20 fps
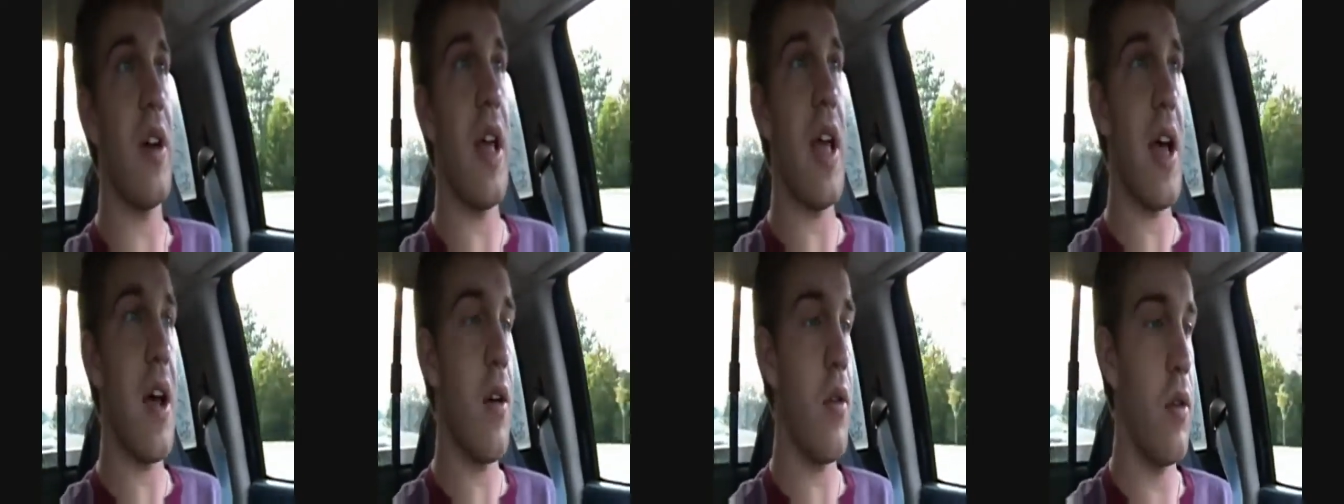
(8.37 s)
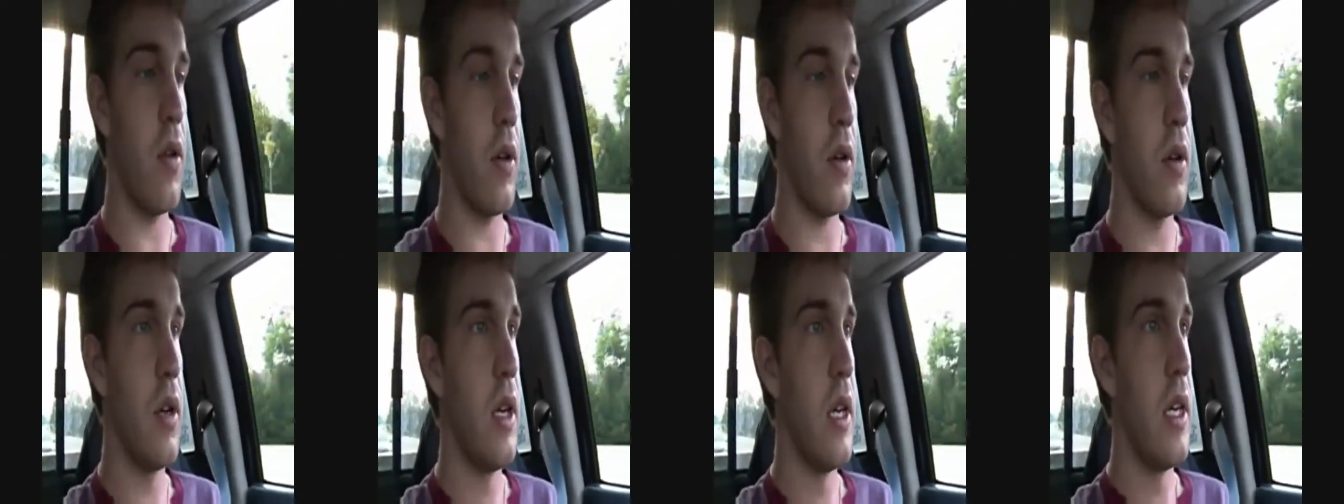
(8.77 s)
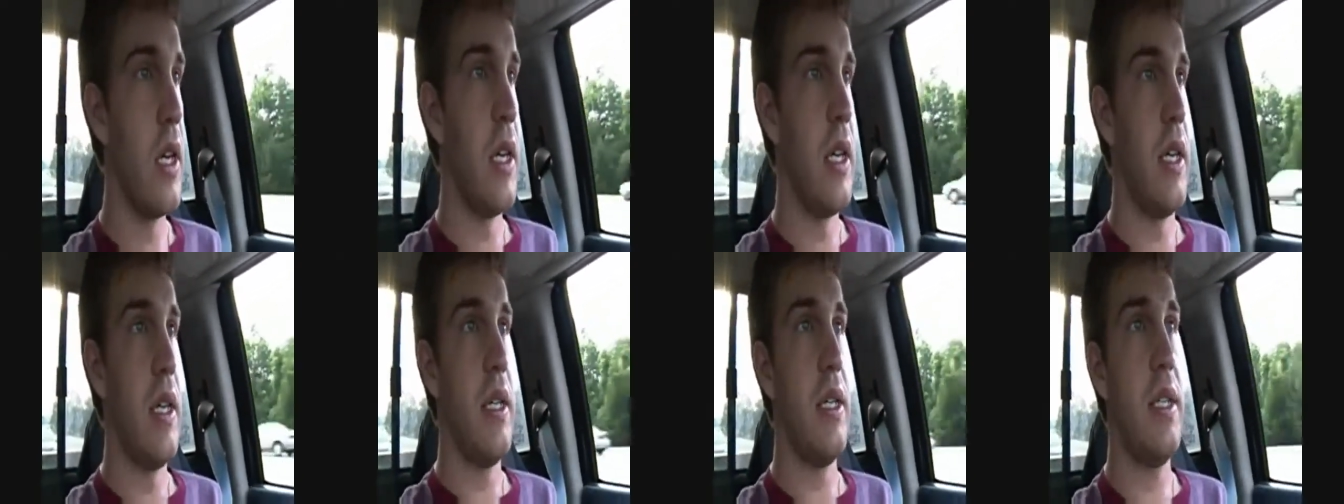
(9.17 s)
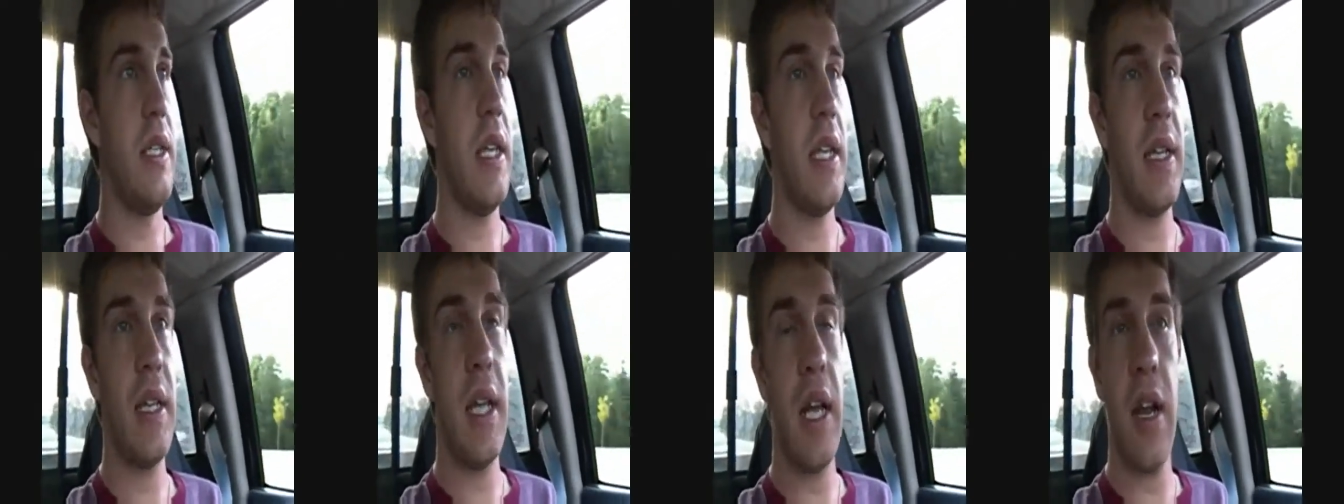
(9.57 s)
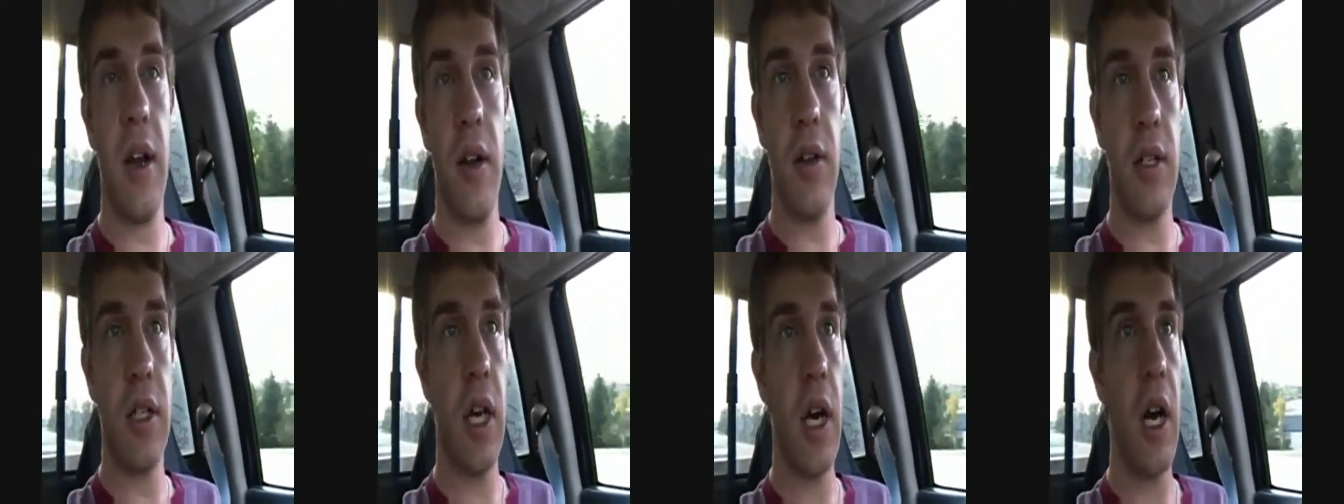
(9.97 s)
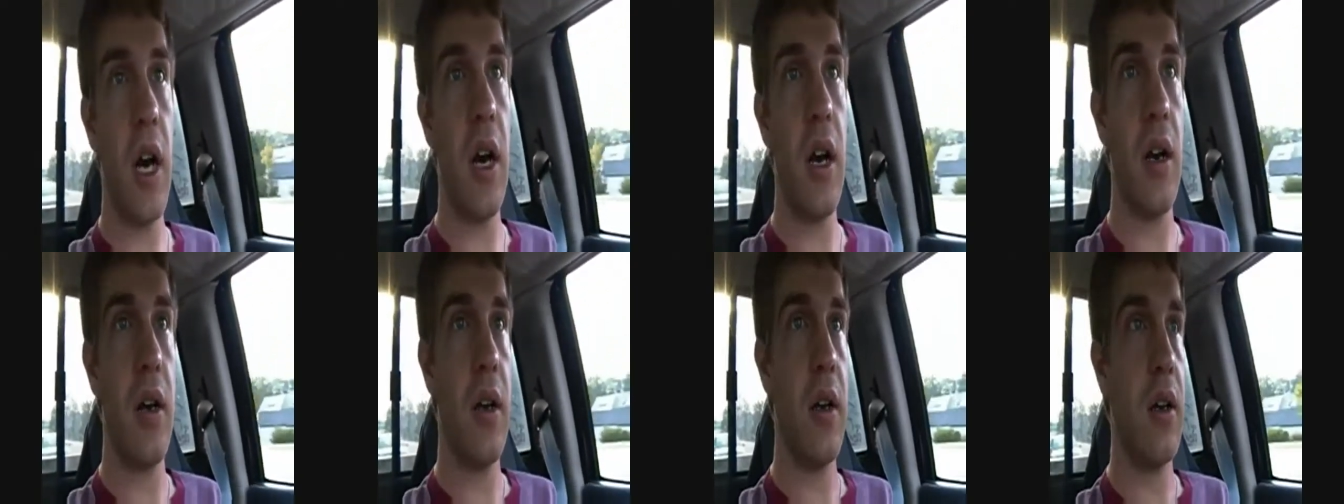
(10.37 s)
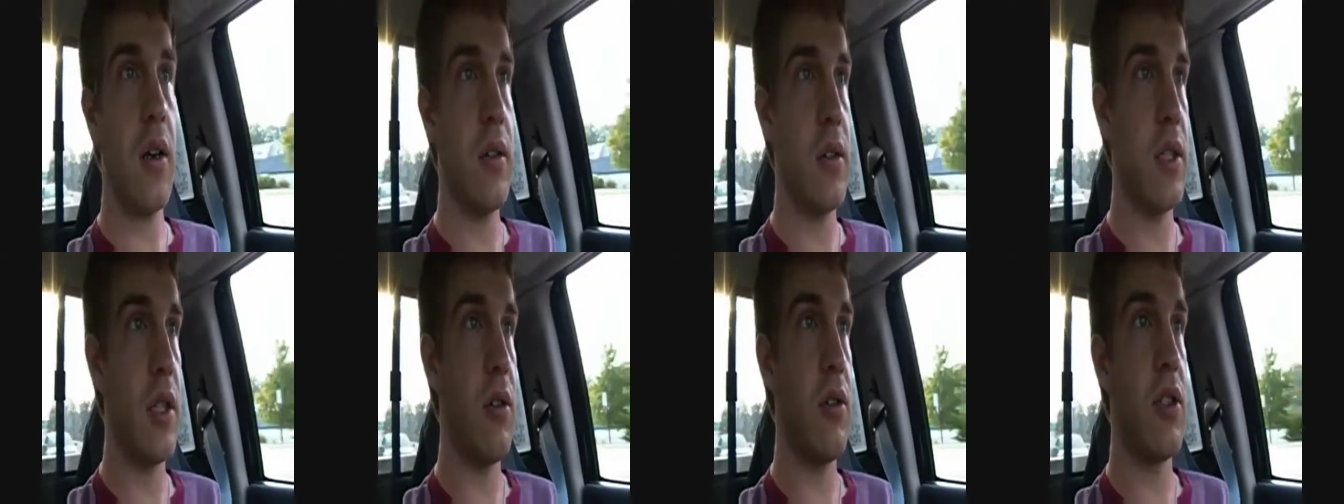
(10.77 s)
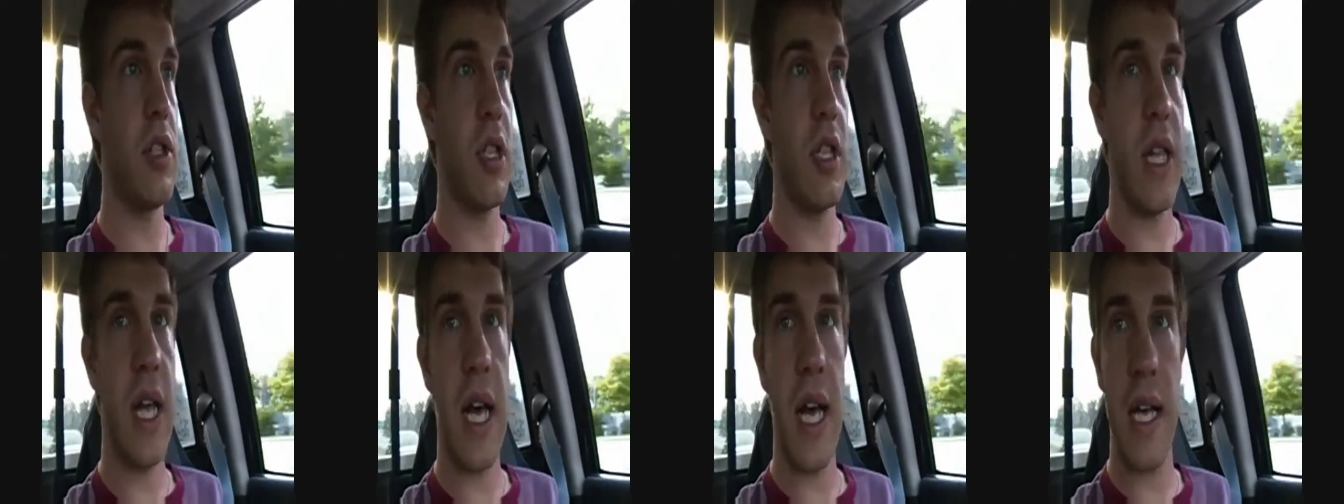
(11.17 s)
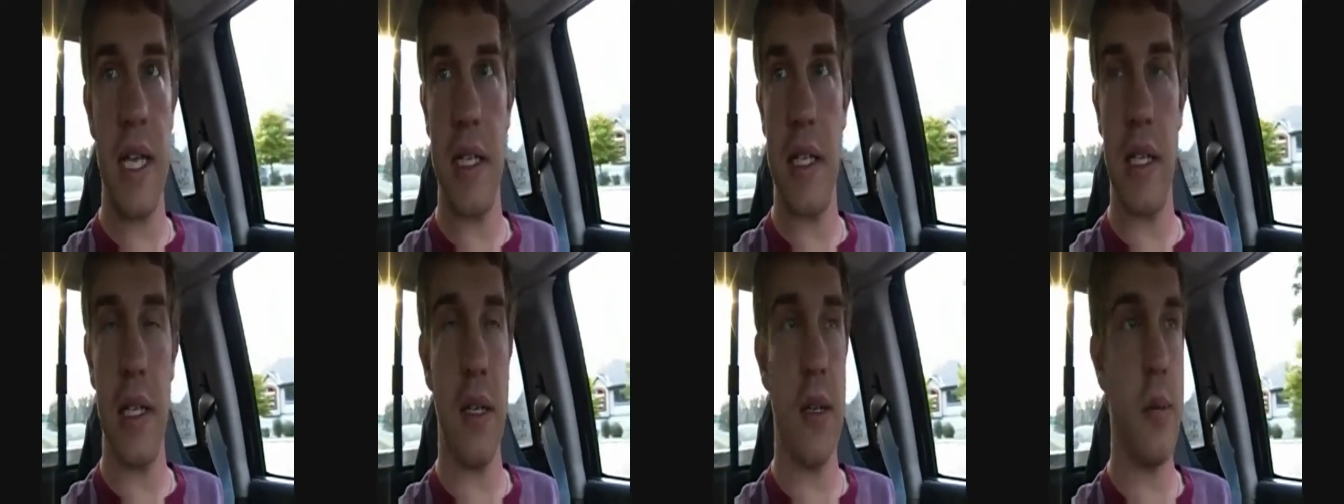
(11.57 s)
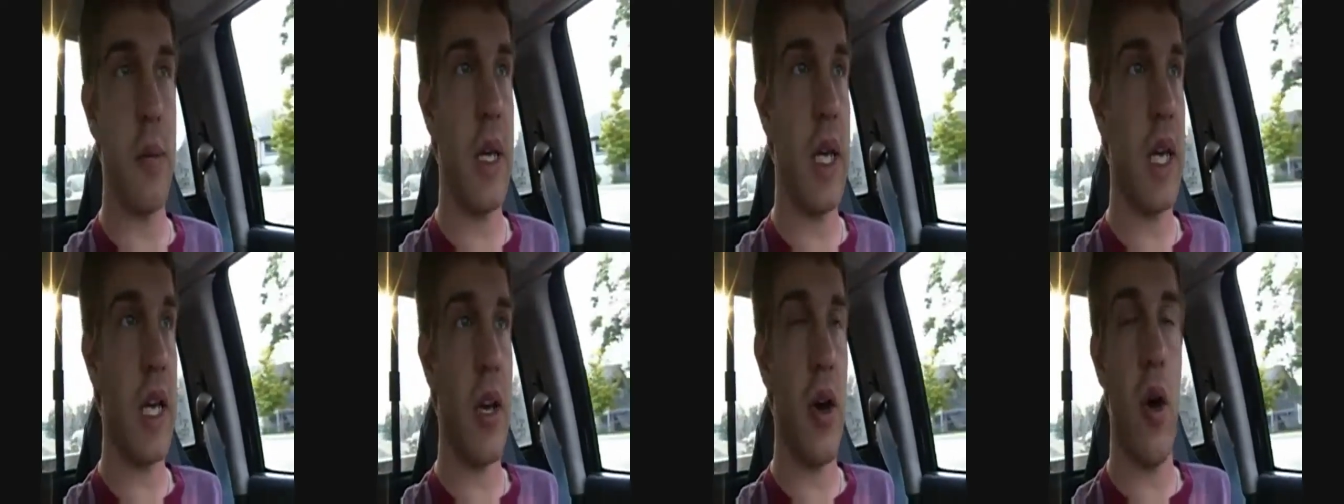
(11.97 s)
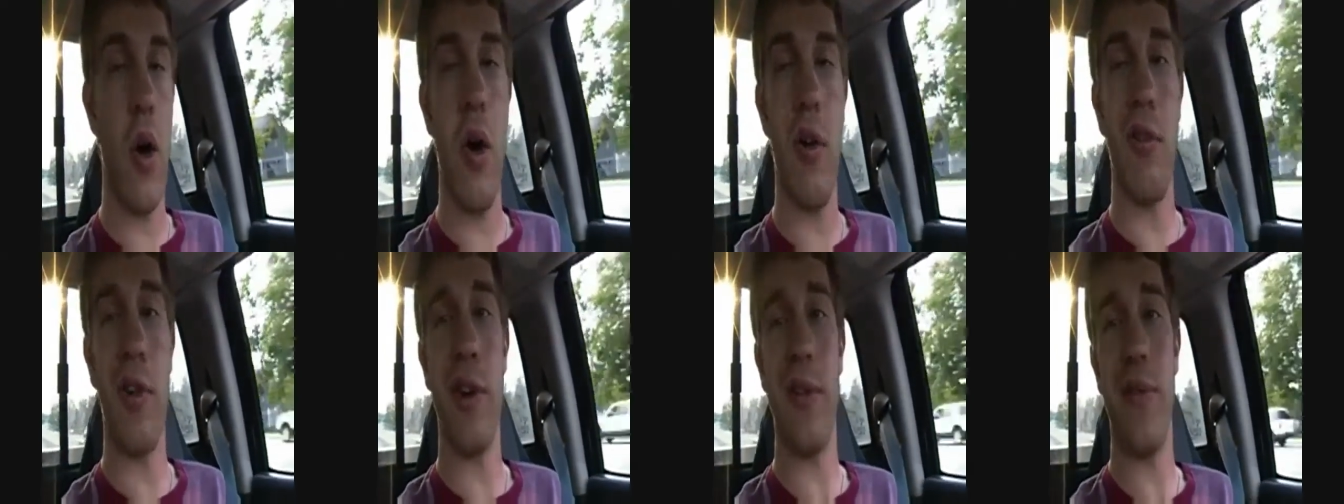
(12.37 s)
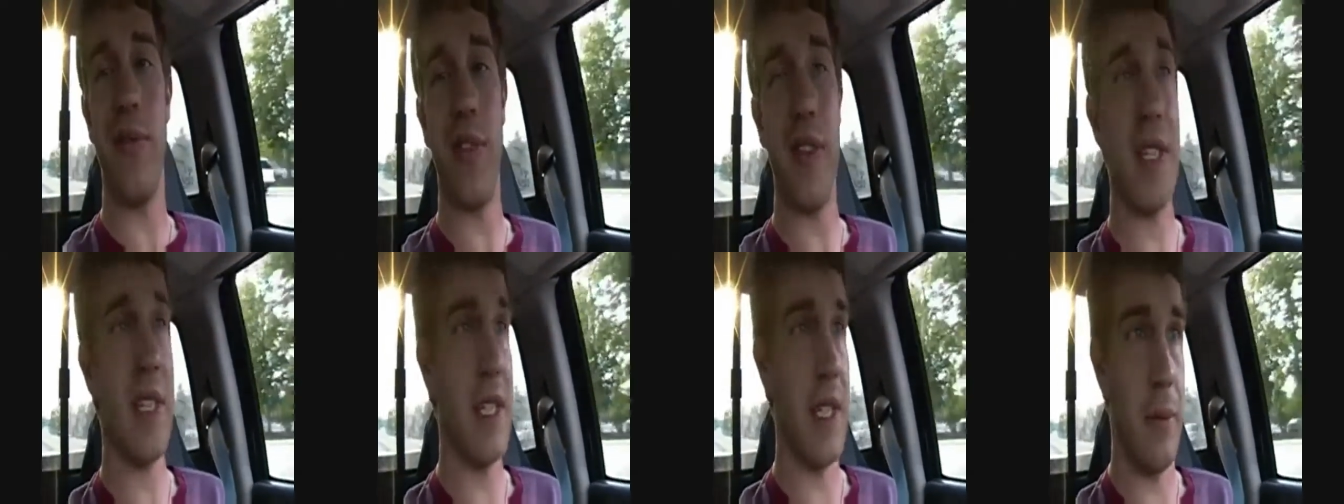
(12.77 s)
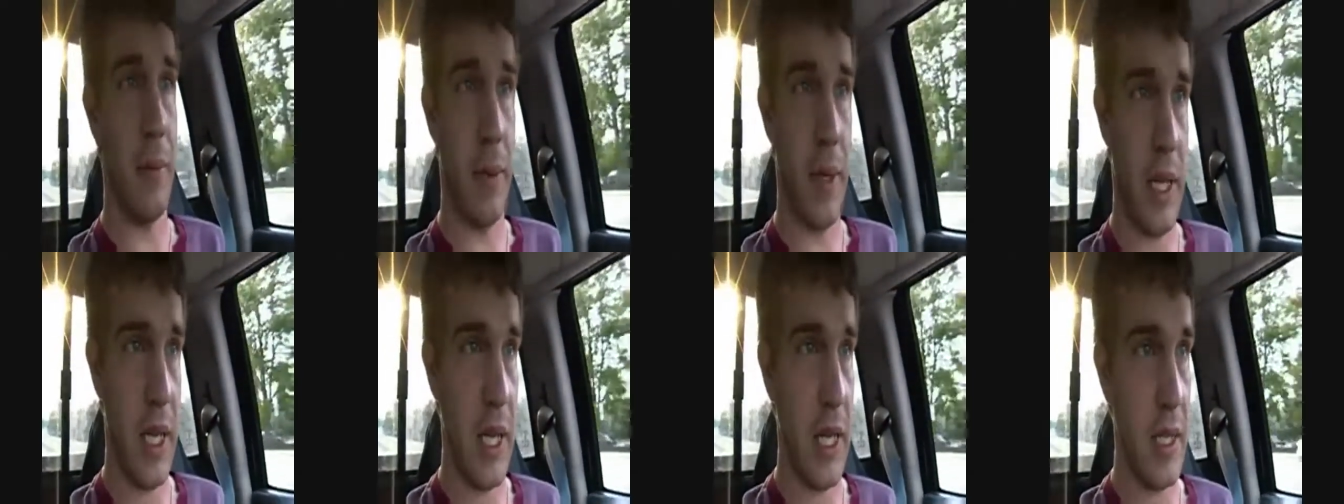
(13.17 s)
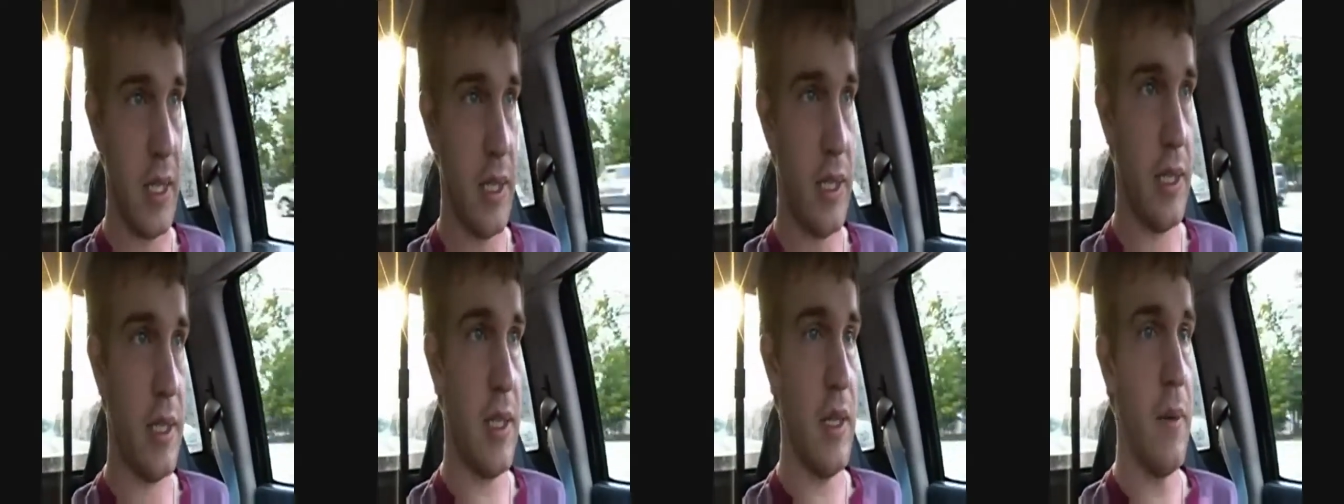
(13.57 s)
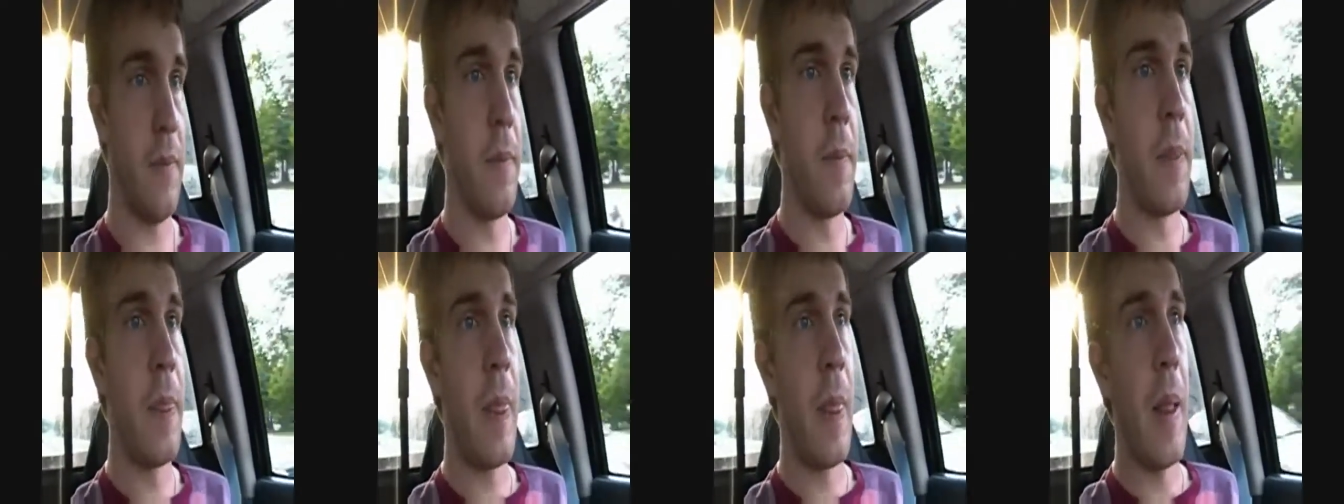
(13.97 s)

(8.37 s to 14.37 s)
for an hour, sit there, talk, socialize a little bit, go over and visit a place